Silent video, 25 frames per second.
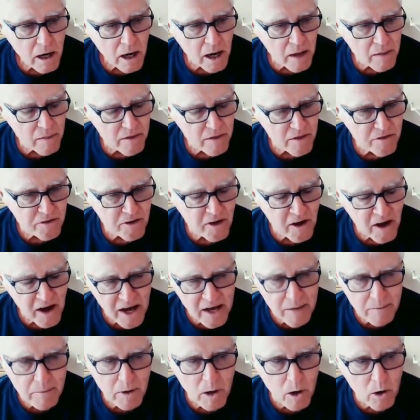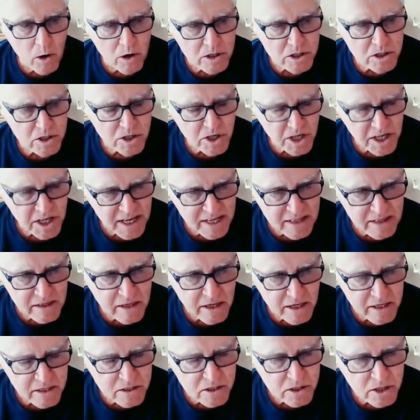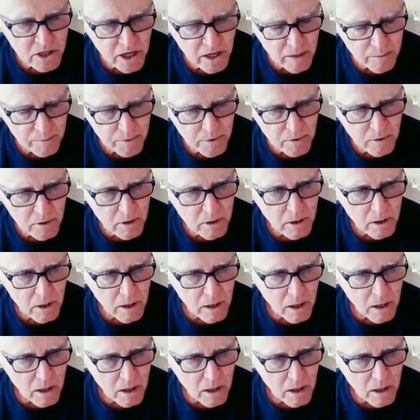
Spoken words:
and the time lost to get that sample,